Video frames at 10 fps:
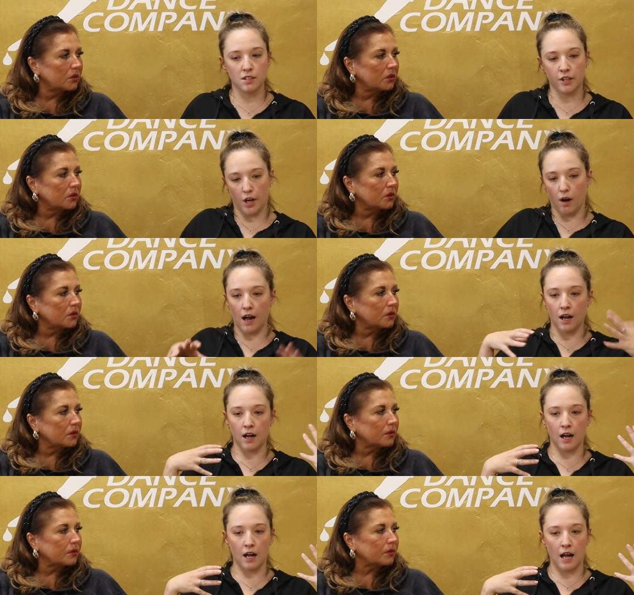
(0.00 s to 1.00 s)
Speaker 1: you know,
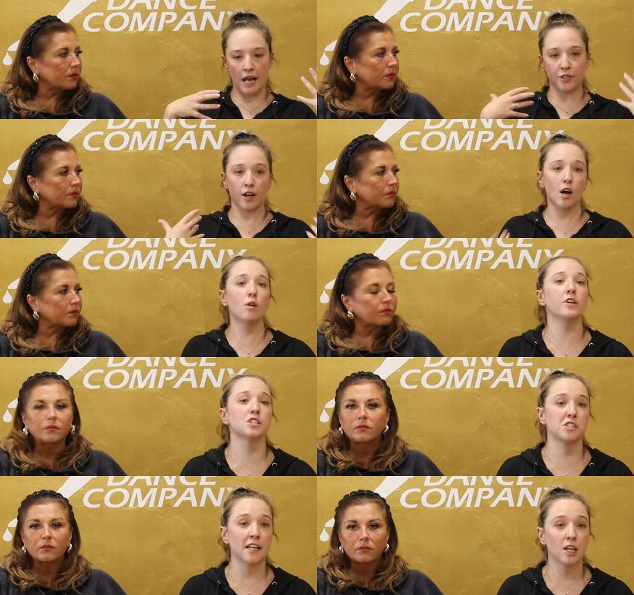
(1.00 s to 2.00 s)
I thought, oh, they're
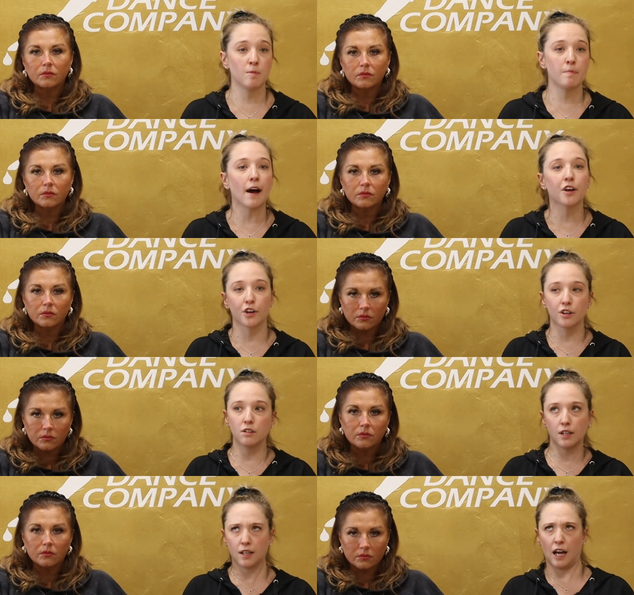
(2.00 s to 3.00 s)
just taking me back
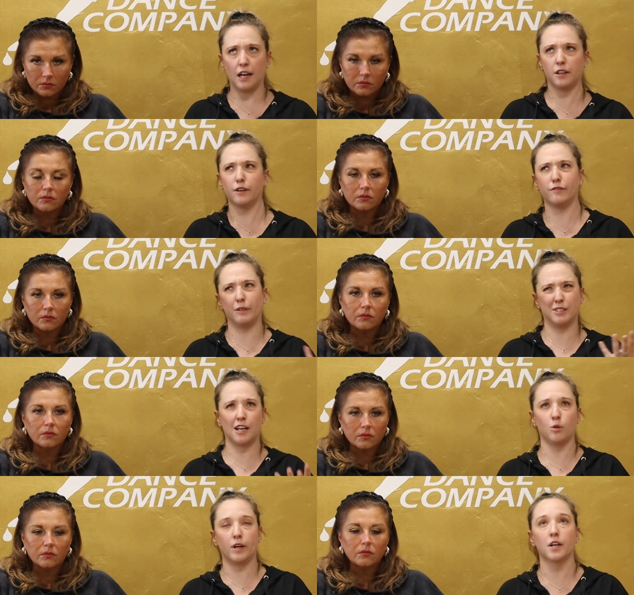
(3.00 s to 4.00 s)
early, kind of. It was
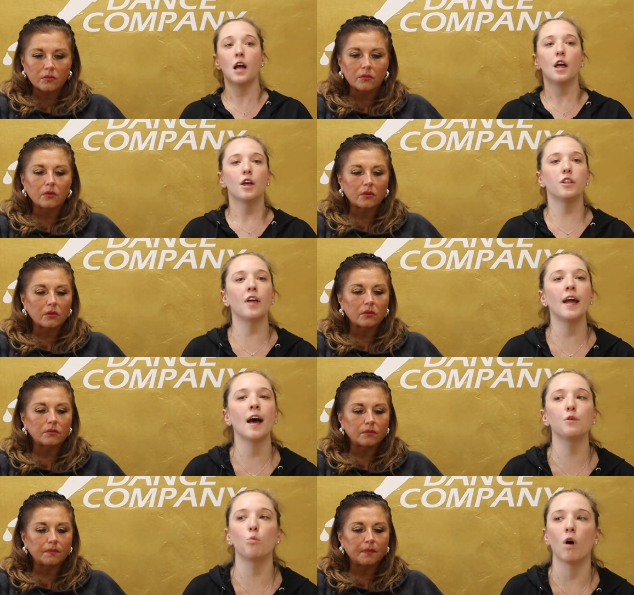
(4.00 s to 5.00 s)
kind of weird. They
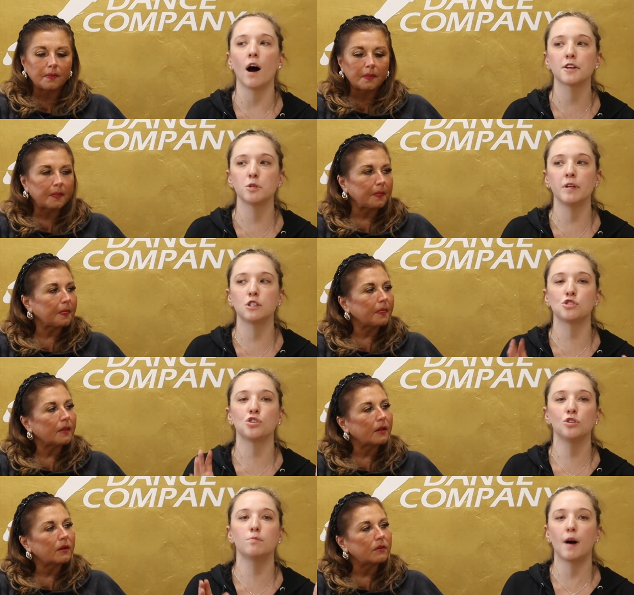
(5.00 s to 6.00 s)
had walked me
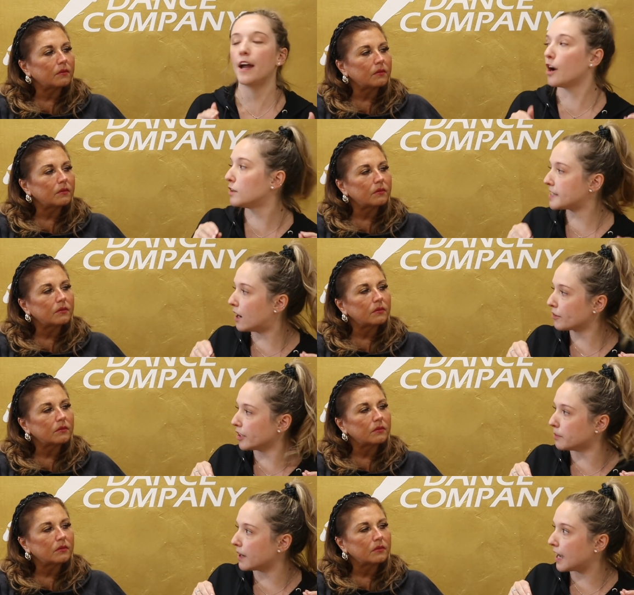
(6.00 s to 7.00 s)
to my hotel
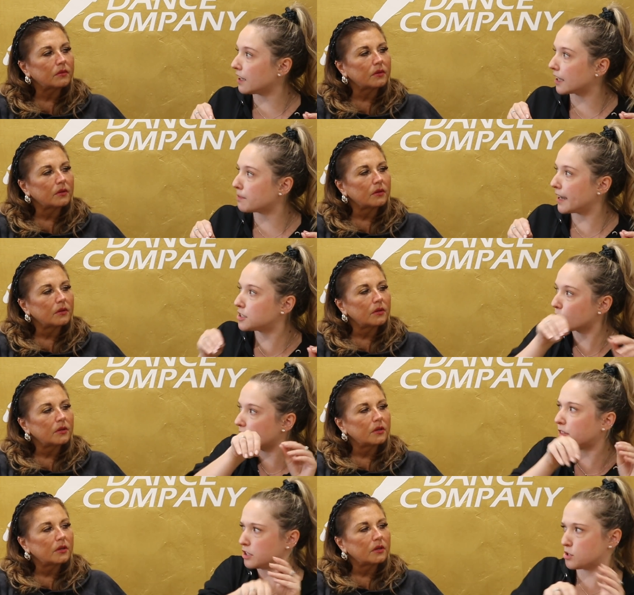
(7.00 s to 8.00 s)
room and like made sure
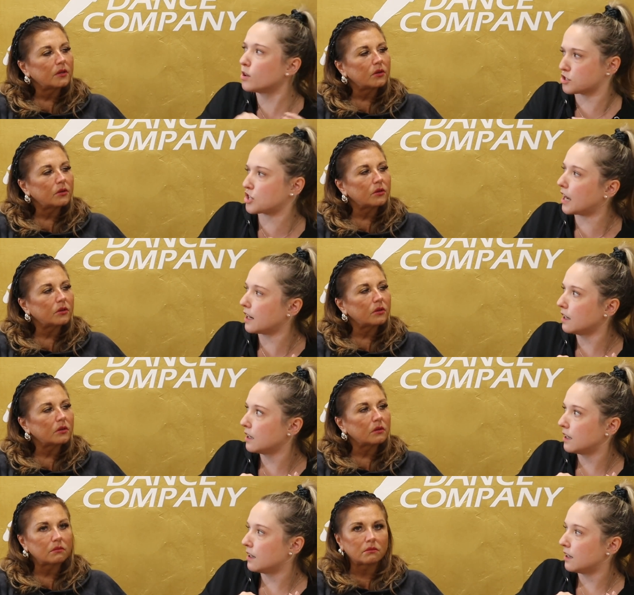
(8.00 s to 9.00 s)
that the door shut.